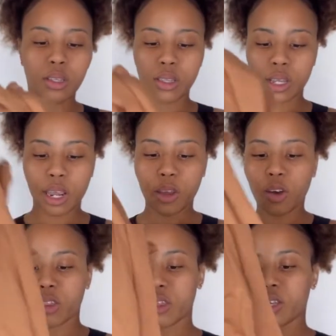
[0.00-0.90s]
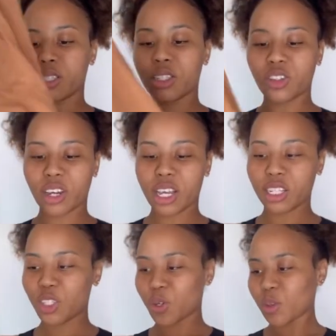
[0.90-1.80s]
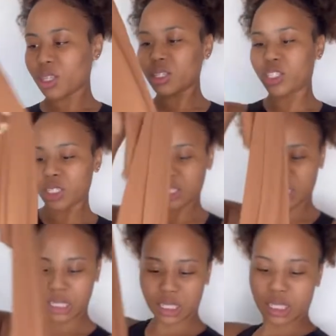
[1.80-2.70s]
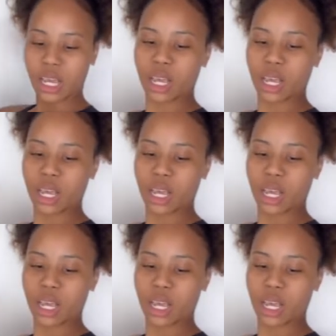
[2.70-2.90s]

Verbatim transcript: then i got this dress you know this just this